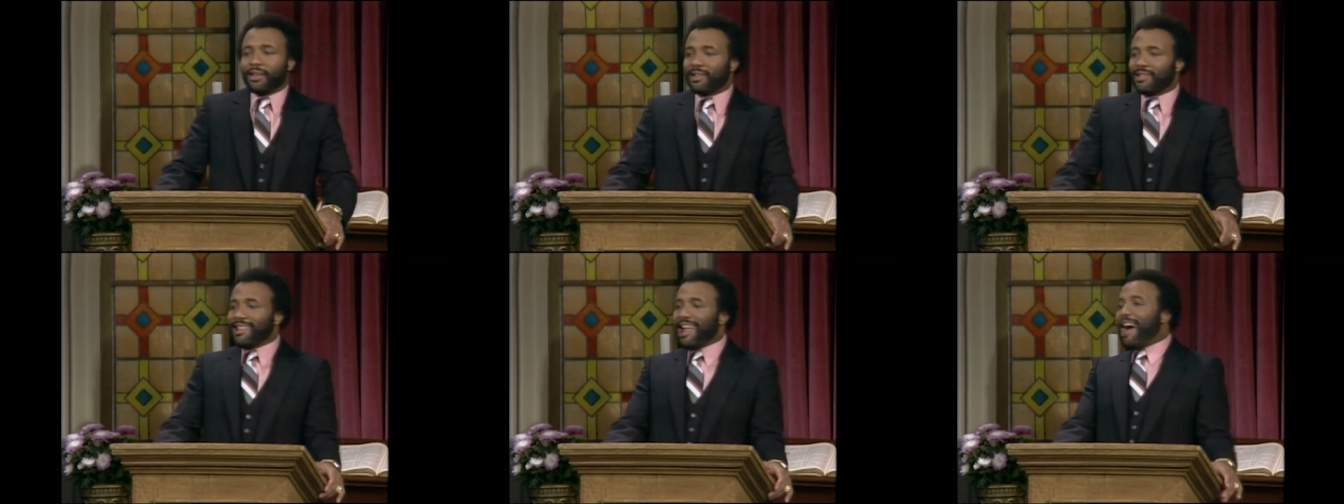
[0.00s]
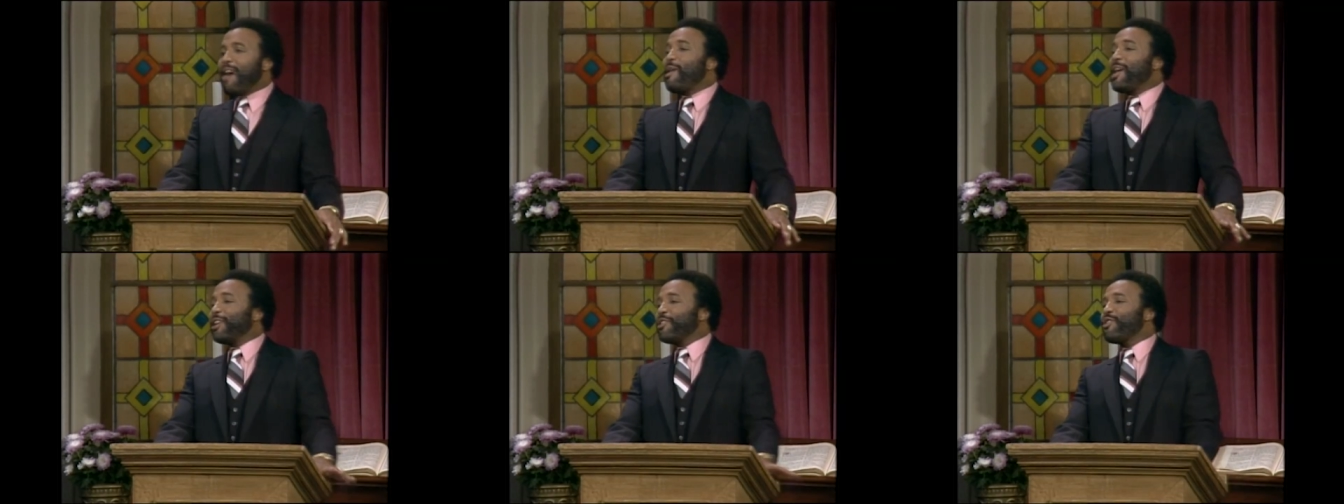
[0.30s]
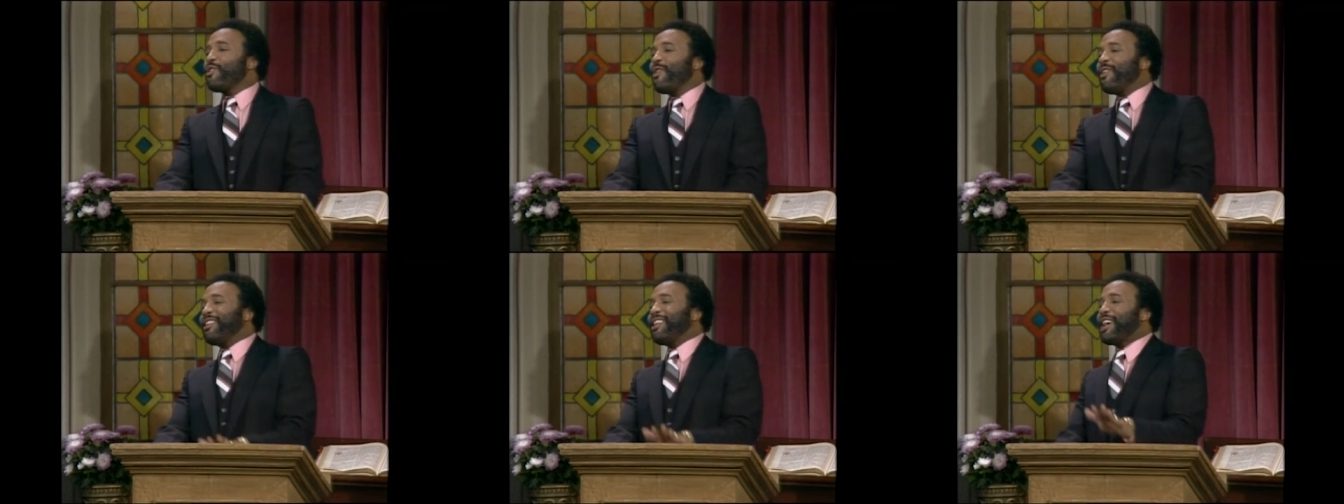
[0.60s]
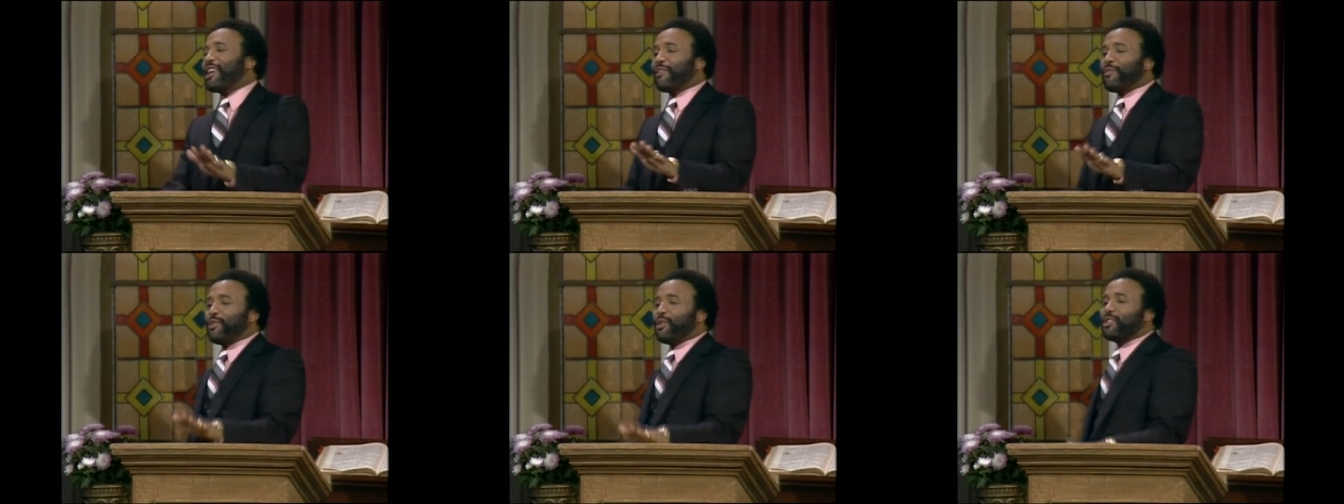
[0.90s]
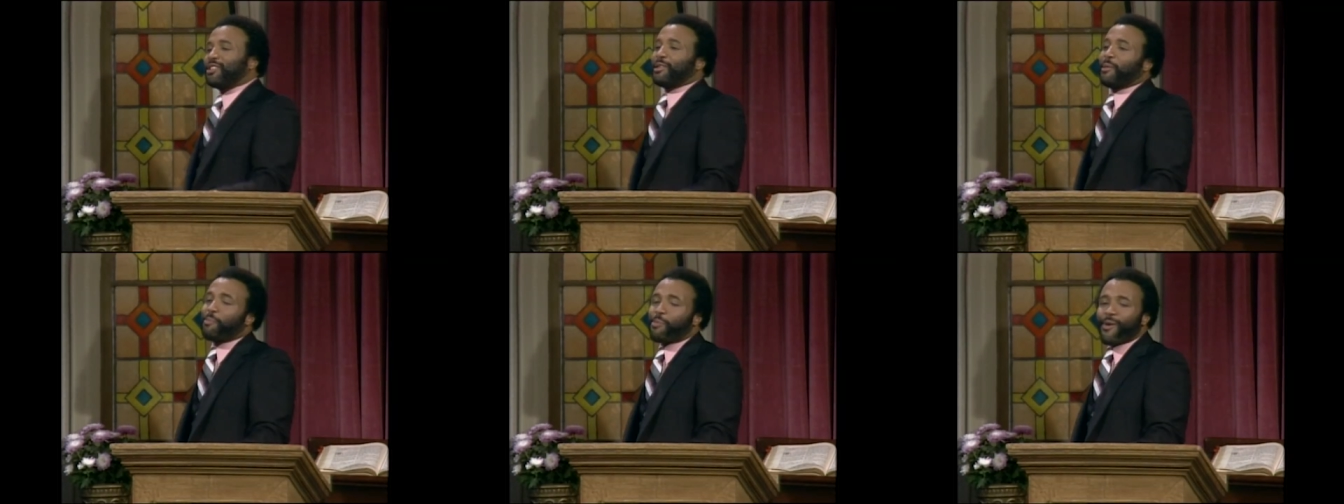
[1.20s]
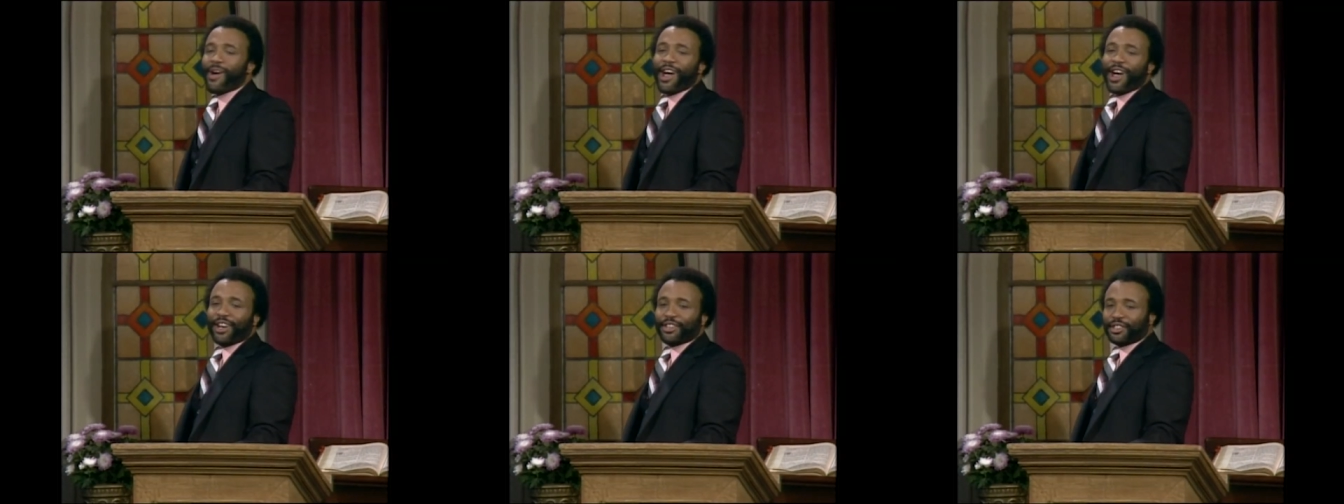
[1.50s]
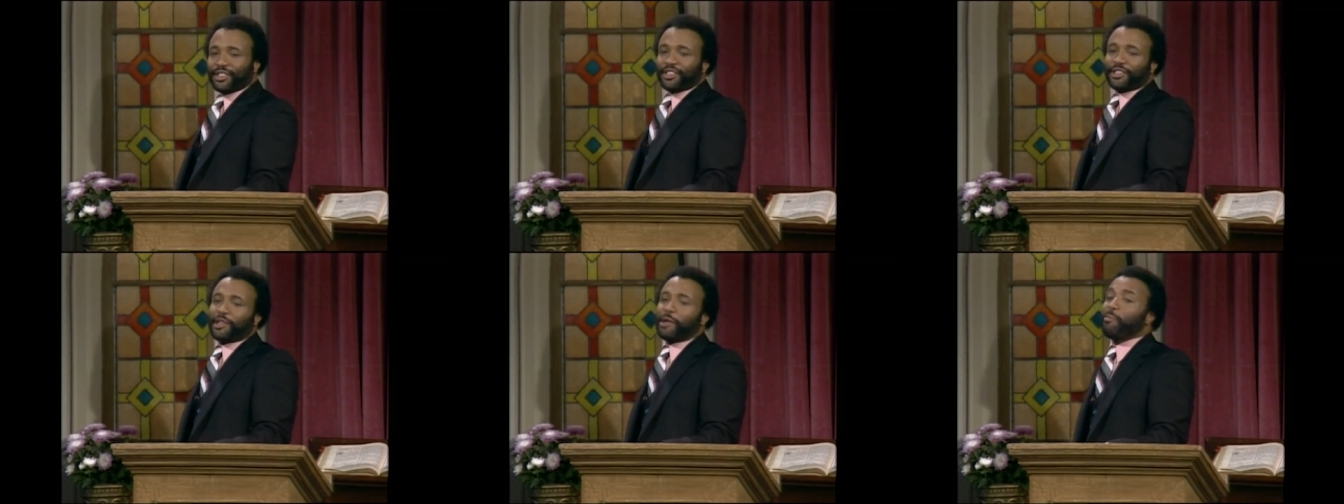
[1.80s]
Now, I know a lot of you are surprised
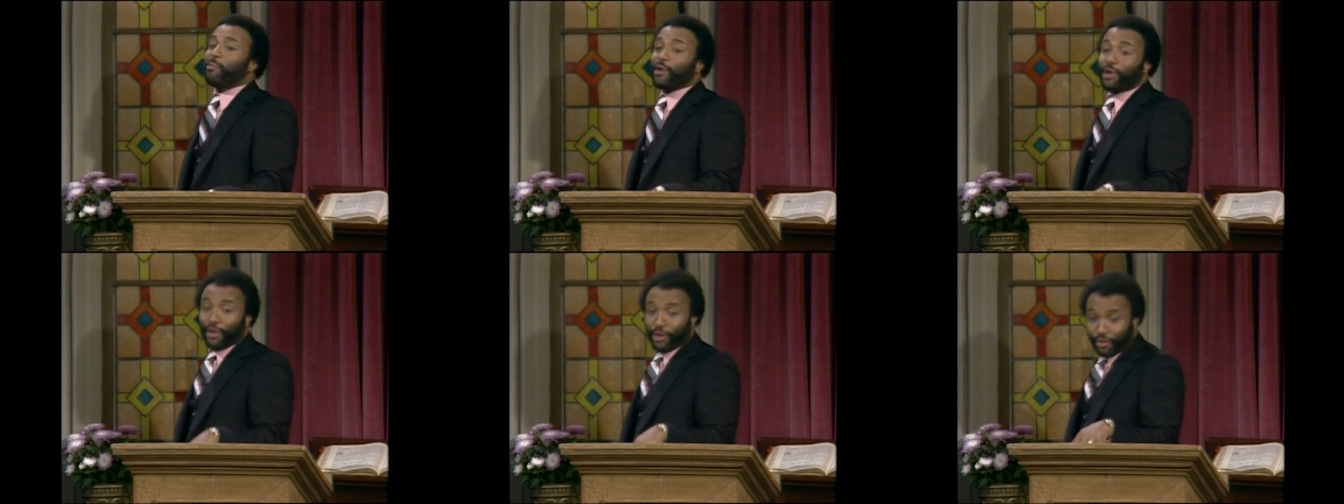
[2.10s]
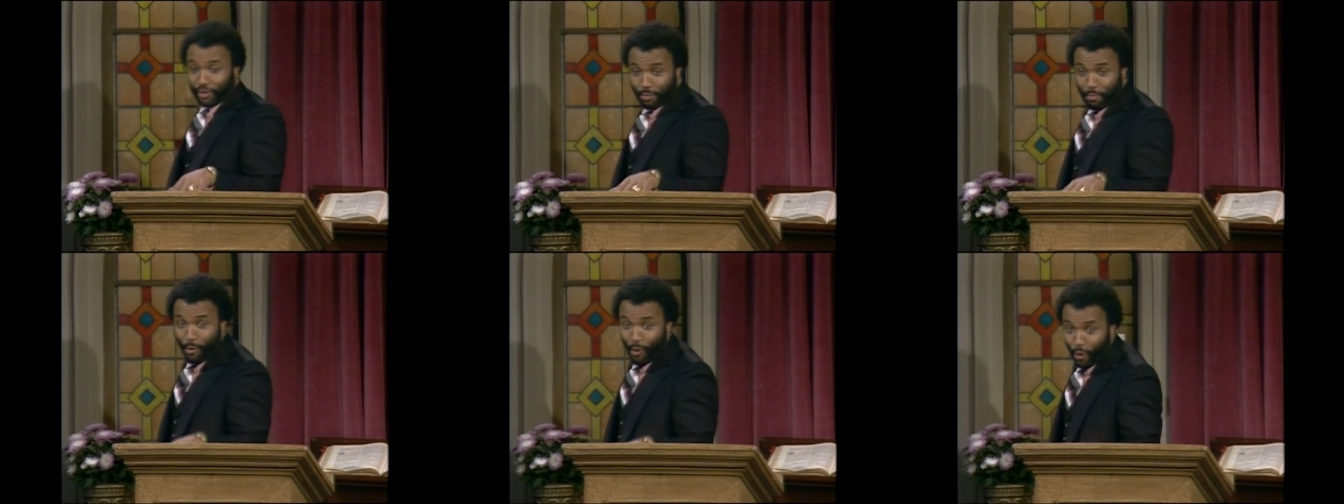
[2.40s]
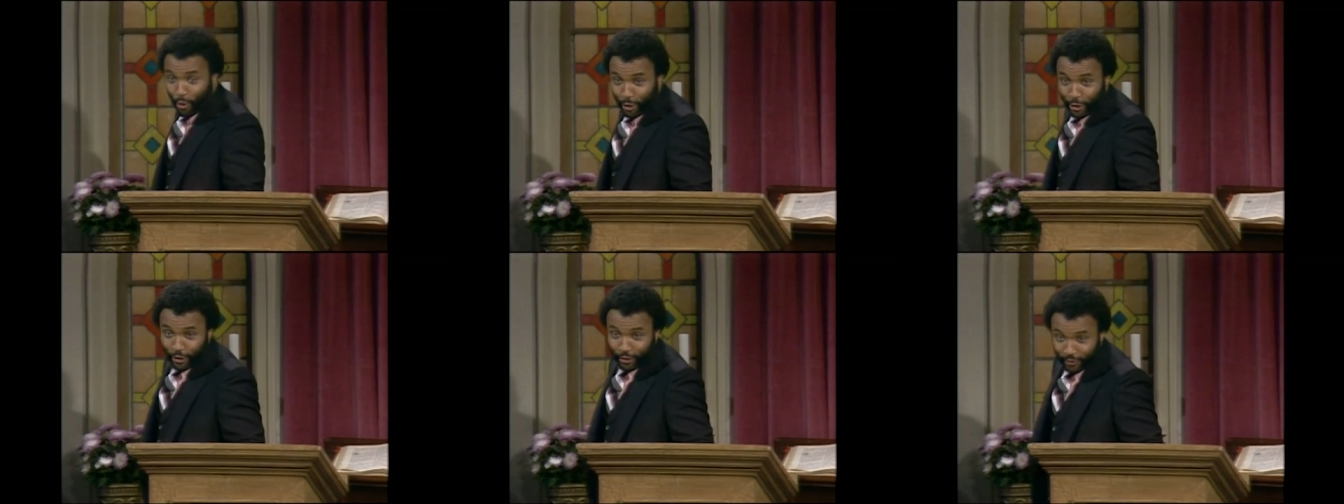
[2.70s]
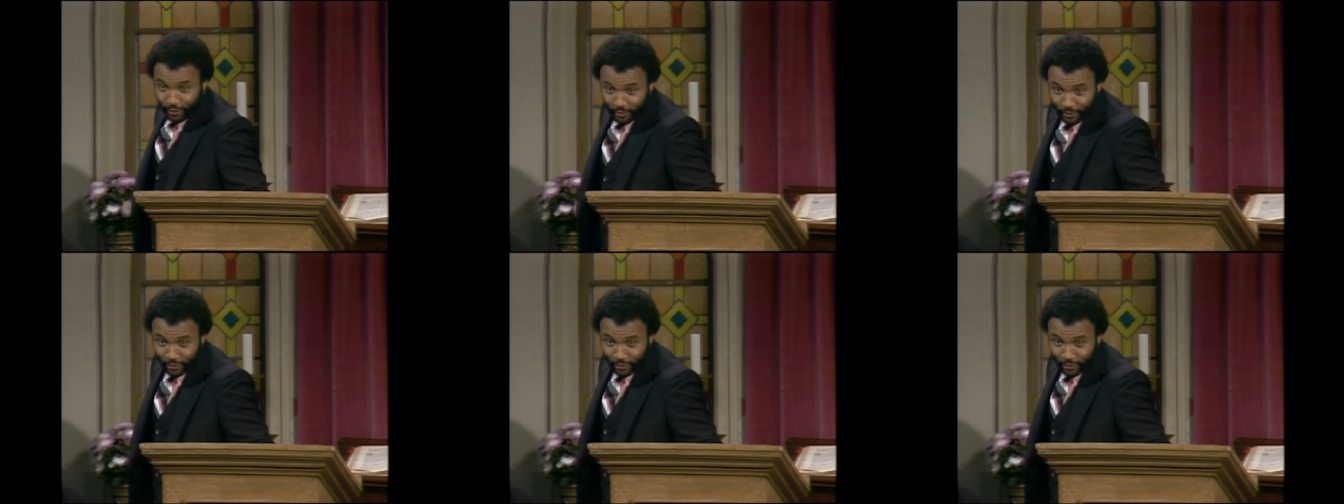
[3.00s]
to see me here this morning.